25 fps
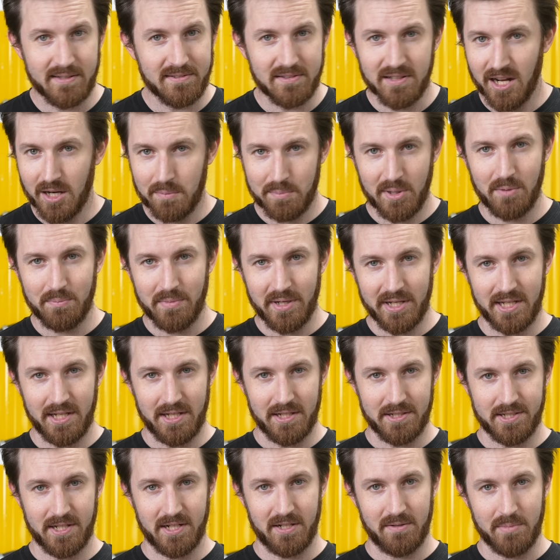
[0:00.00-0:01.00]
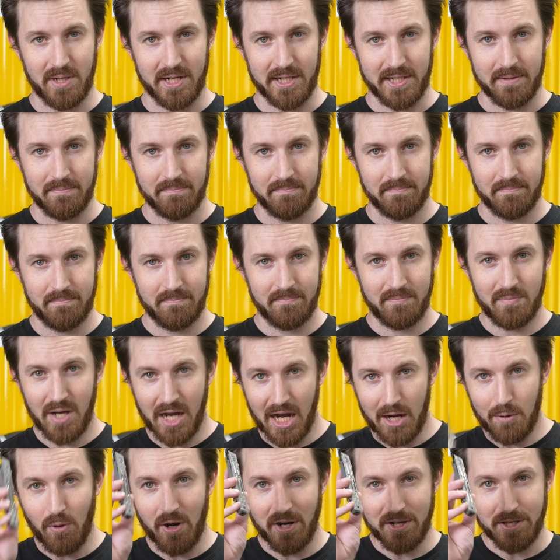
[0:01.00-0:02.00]
It's not about making a ton of money.
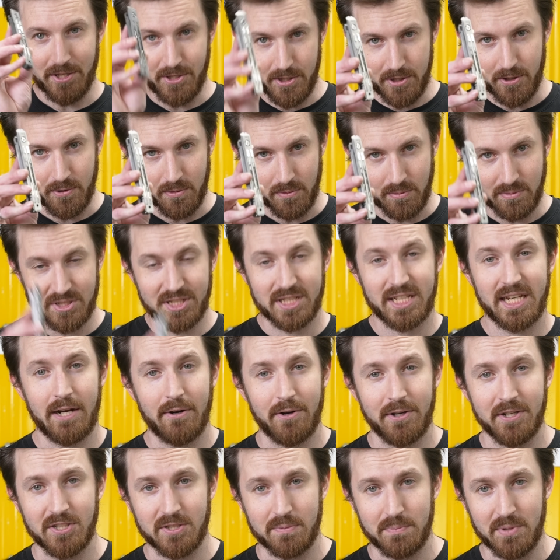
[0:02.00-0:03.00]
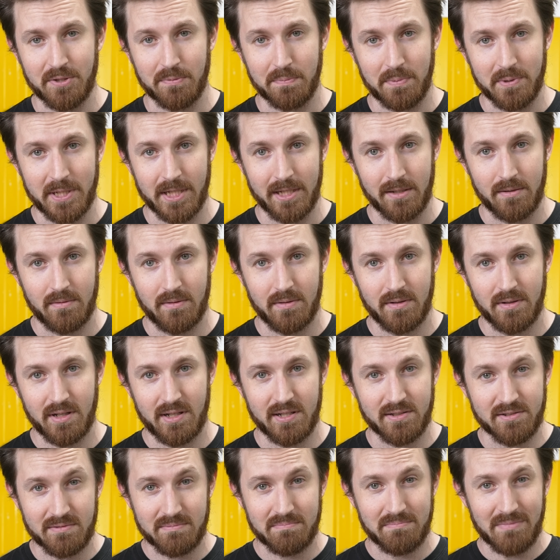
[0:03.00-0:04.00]
I want you to carry a Smith Blade
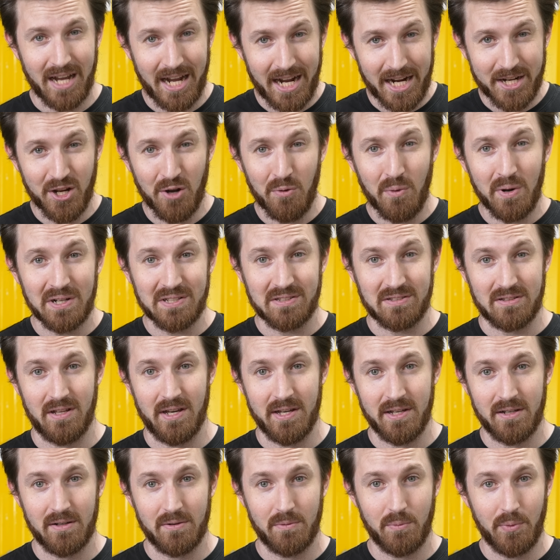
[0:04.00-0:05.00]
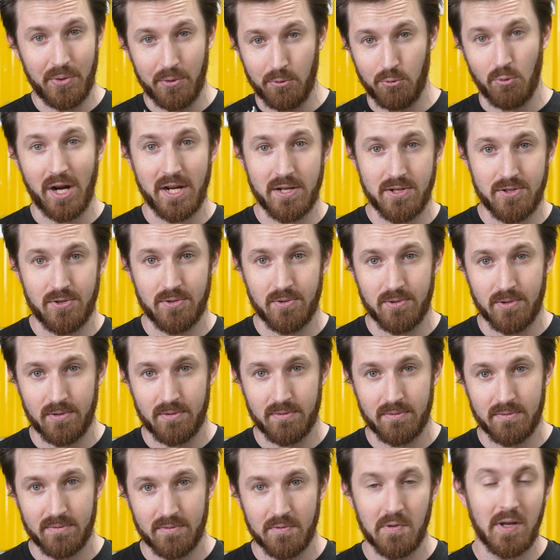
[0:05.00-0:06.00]
because I know what it's like when the right tool
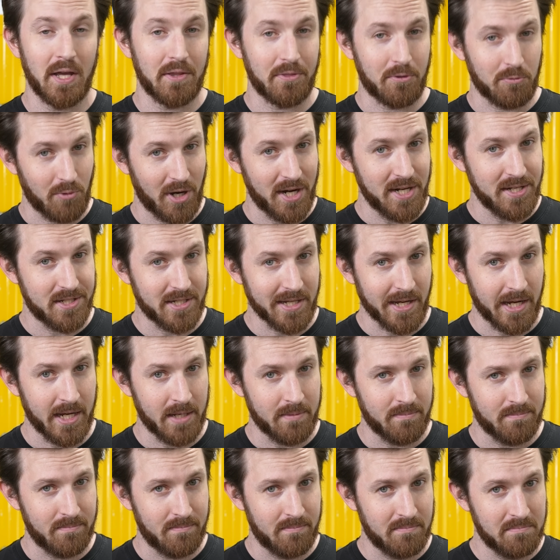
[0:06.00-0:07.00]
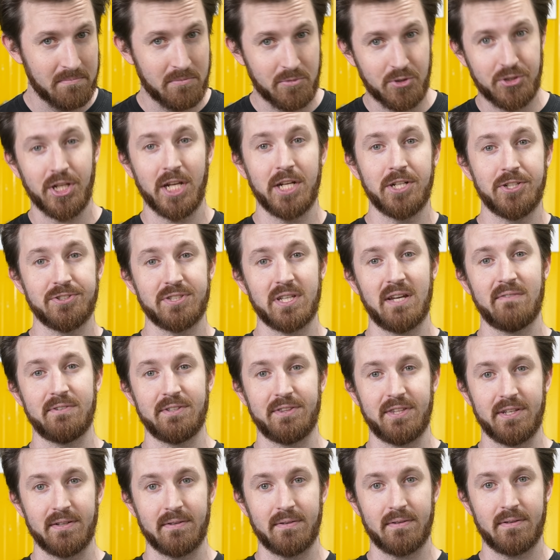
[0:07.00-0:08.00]
at the right time changes
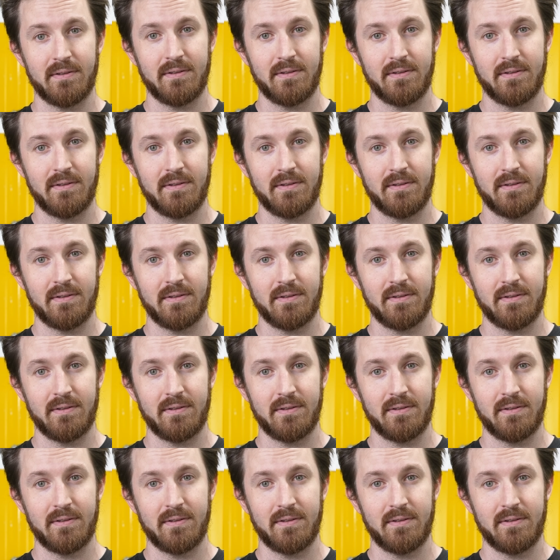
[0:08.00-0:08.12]
everything.